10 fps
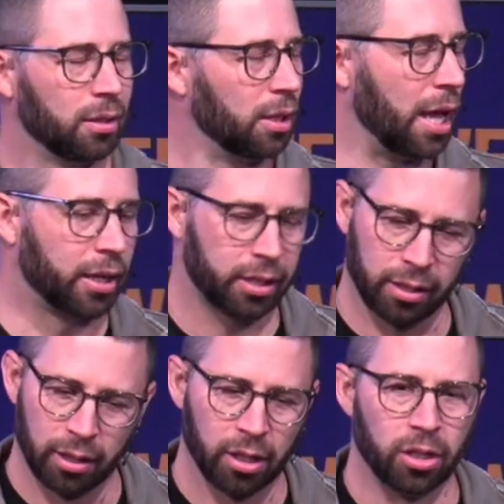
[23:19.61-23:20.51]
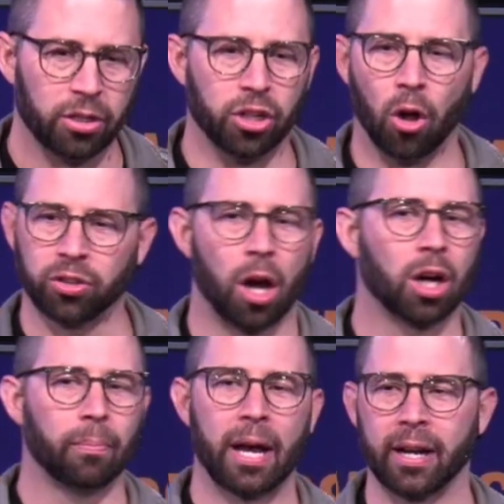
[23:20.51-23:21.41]
Like, don't talk
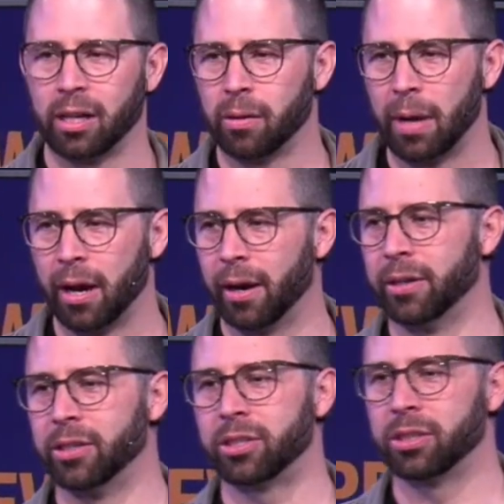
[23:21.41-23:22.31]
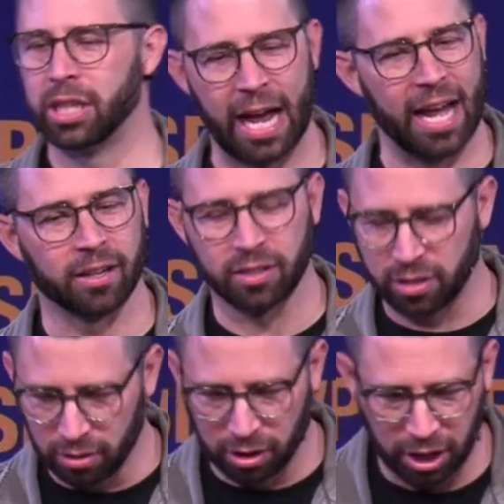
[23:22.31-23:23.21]
about it in your marriage. You got
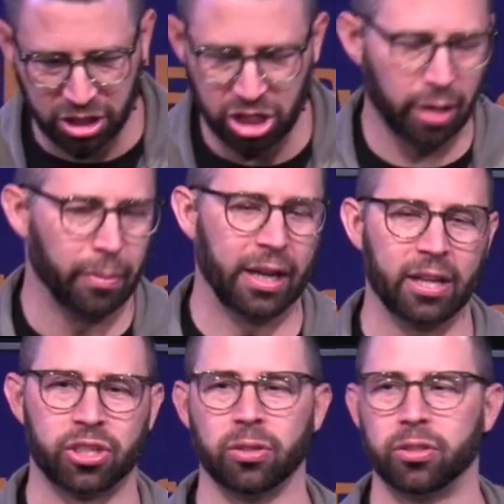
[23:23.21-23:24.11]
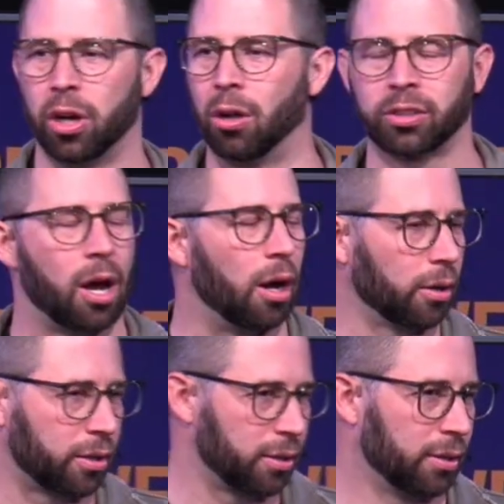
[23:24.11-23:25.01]
legitimate issues. You don't talk.